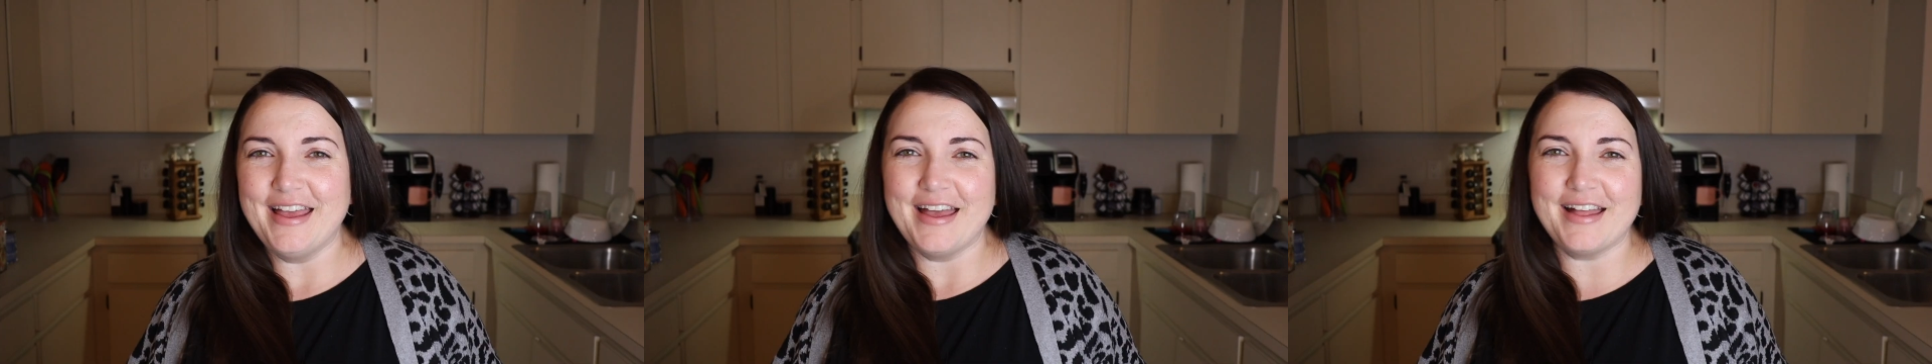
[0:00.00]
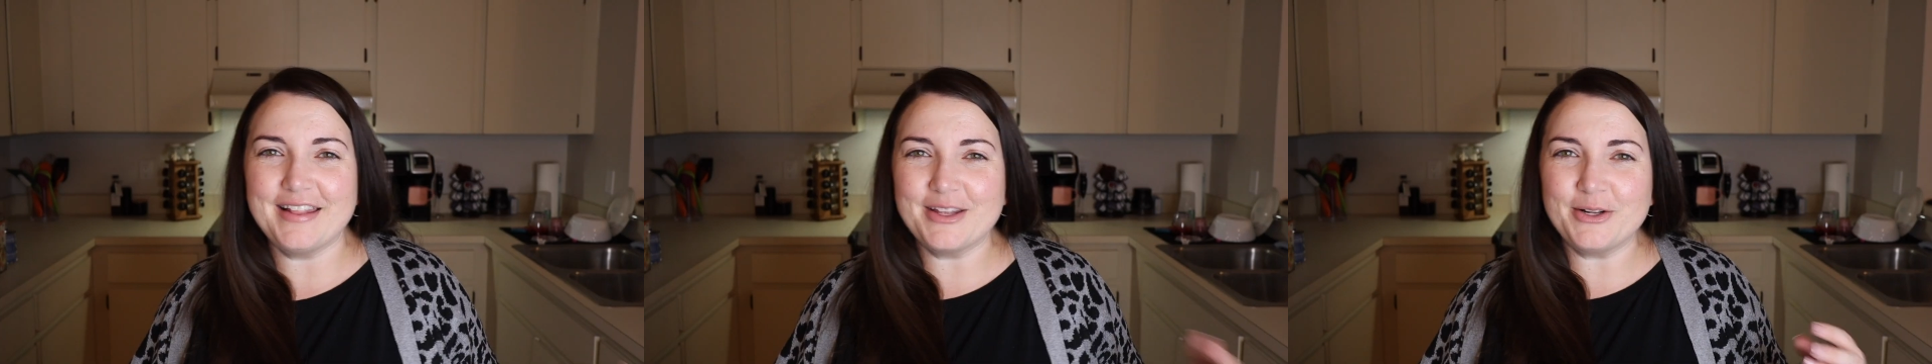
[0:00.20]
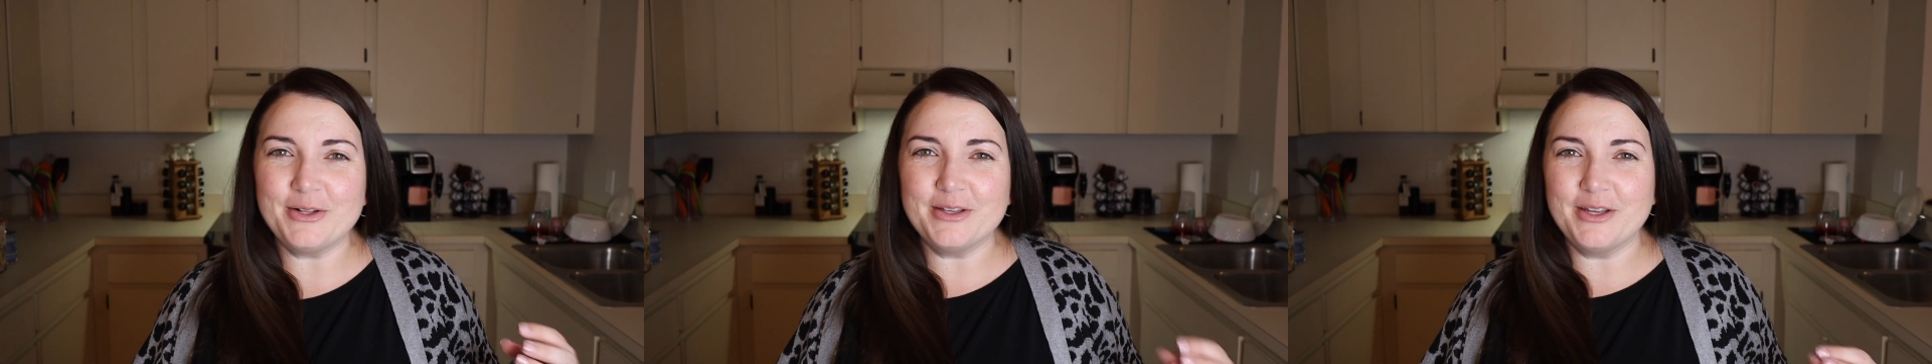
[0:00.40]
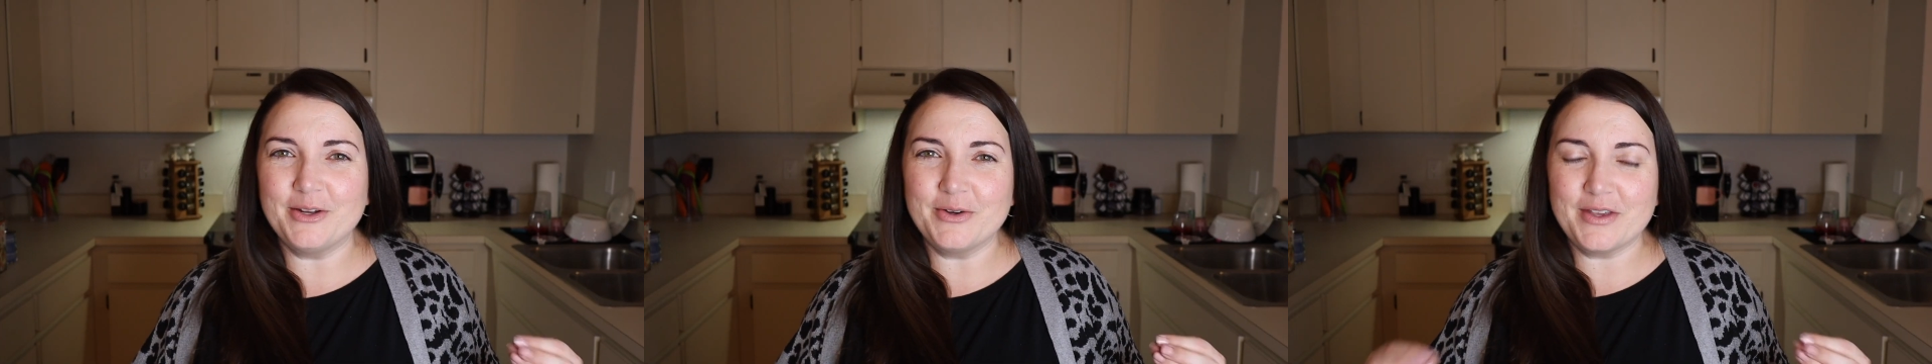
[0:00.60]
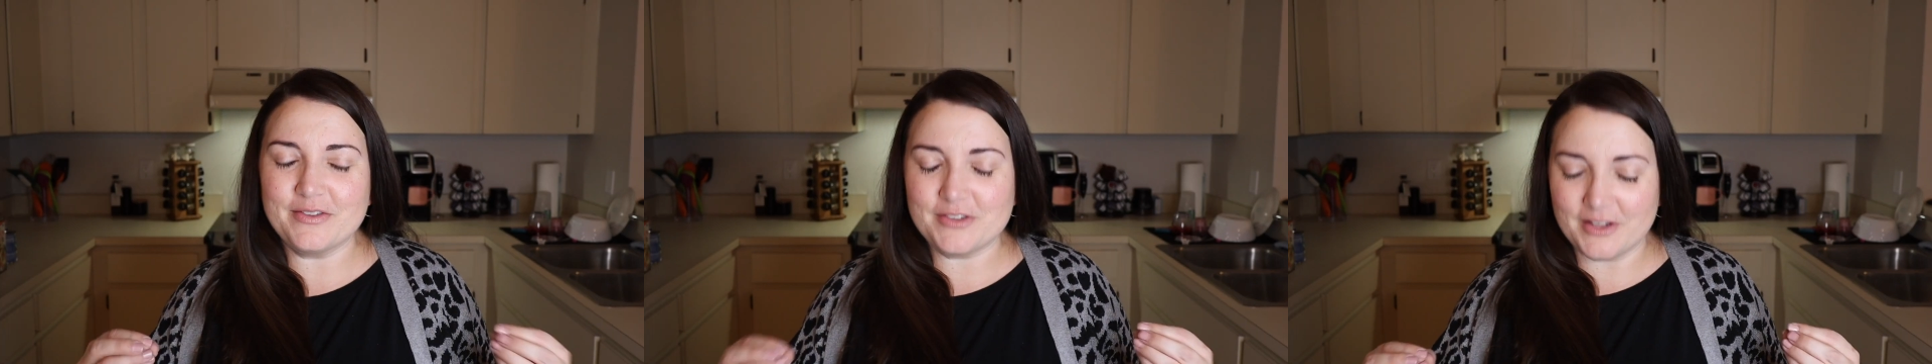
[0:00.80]
a little,
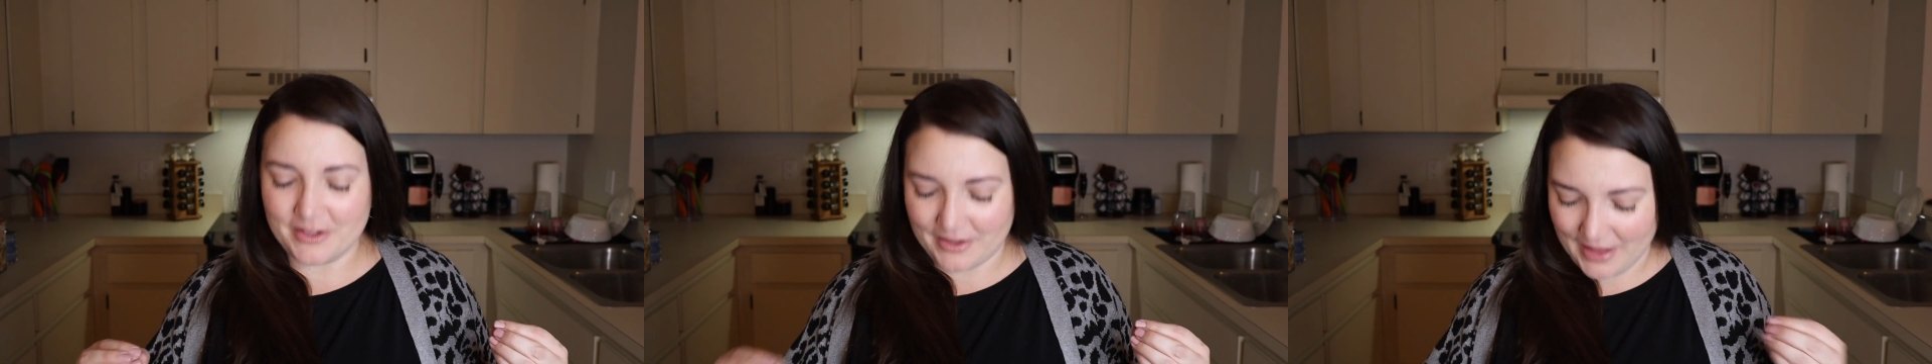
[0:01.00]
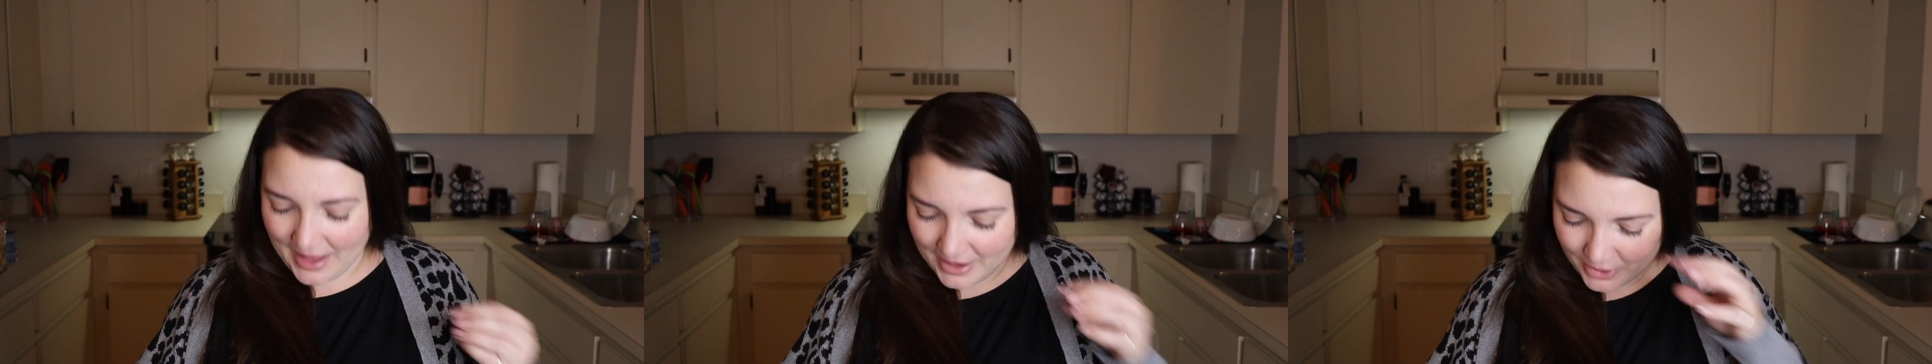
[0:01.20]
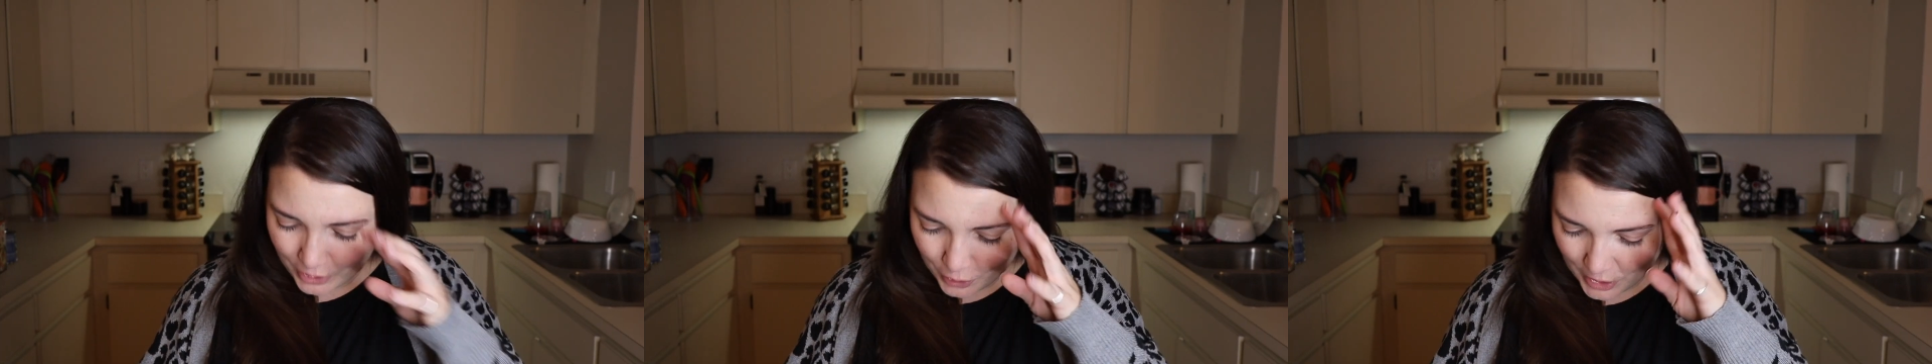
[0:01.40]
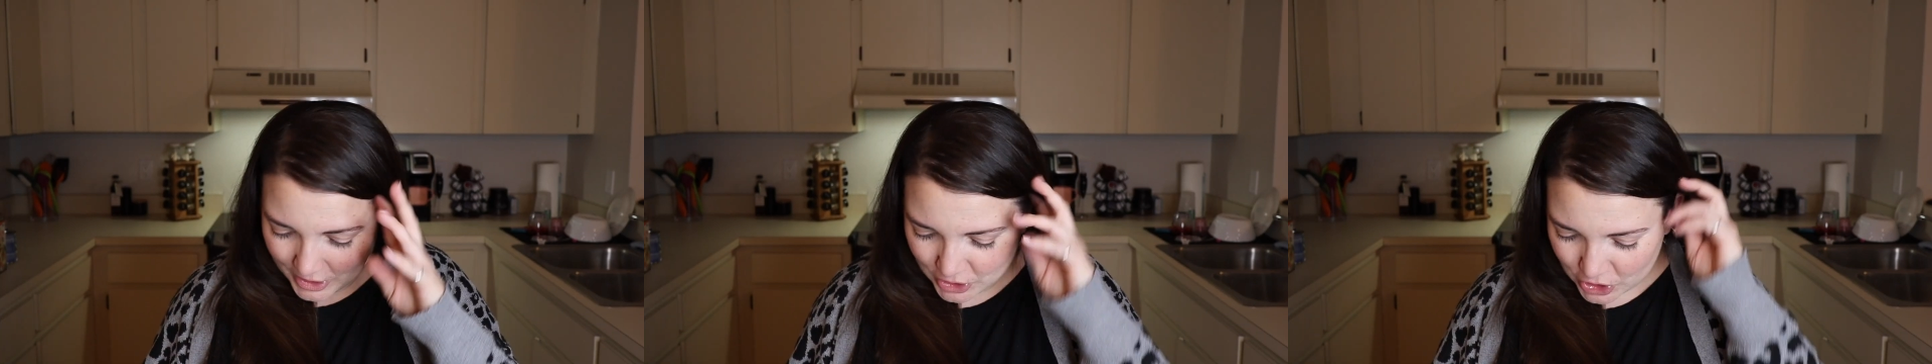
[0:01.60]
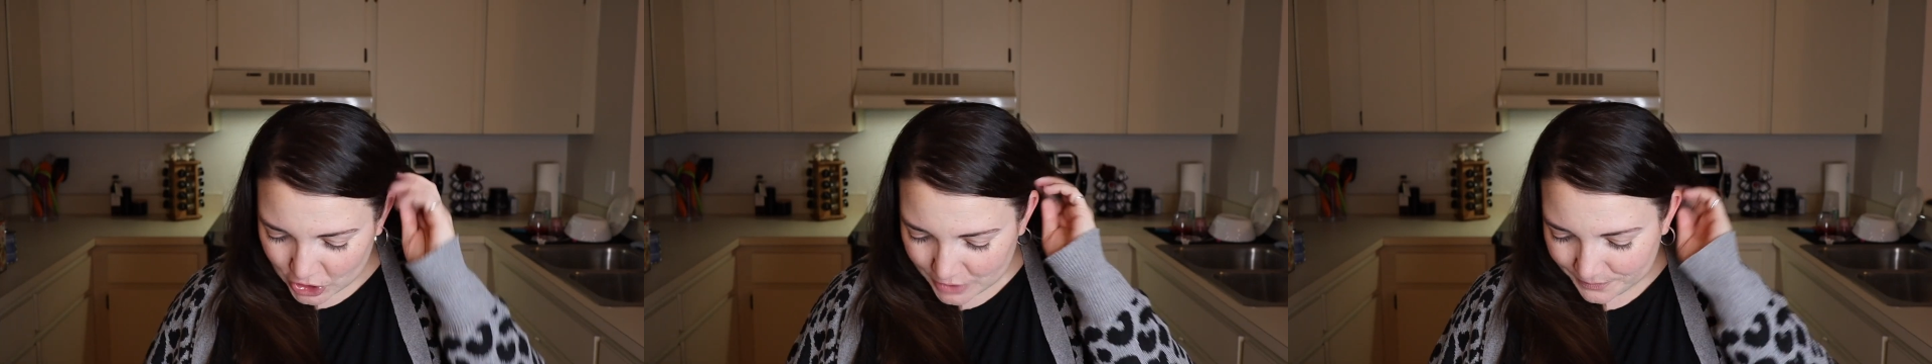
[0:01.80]
gives it a little added
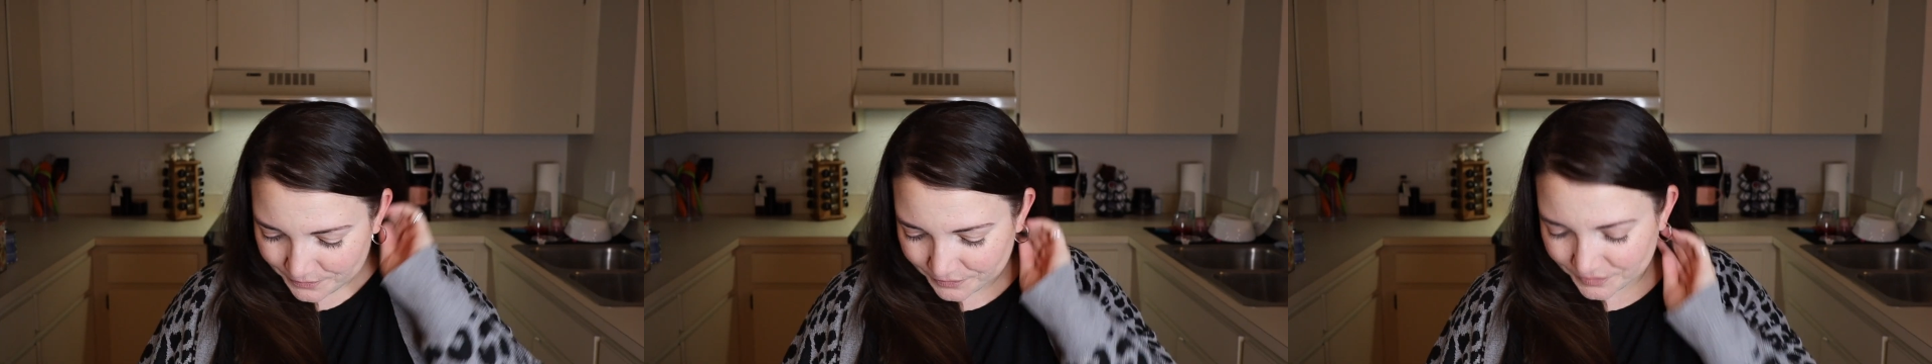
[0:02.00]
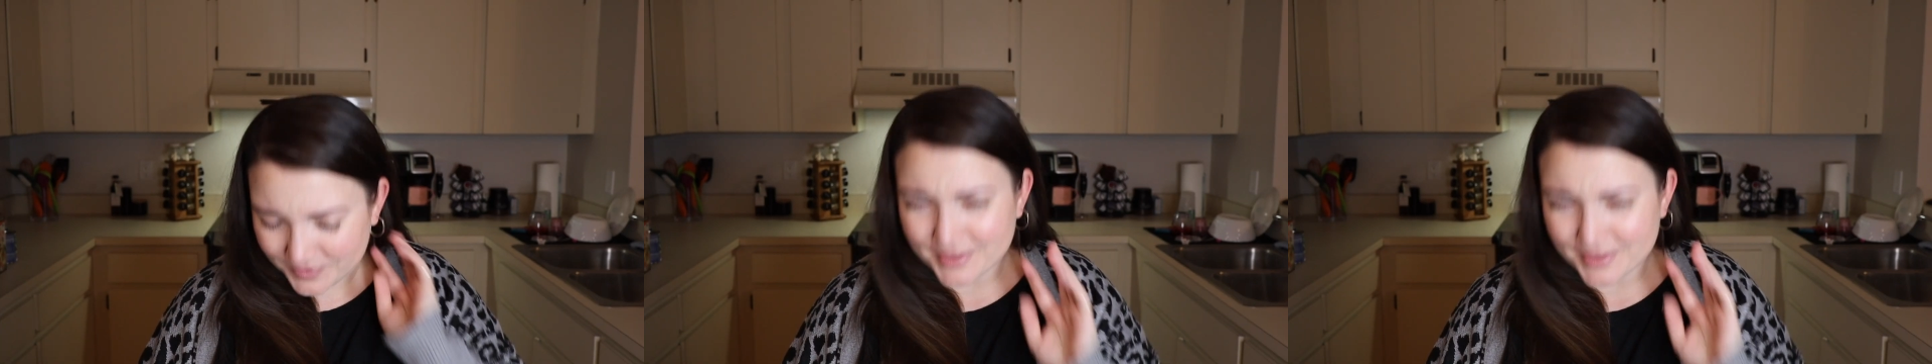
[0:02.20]
crunch.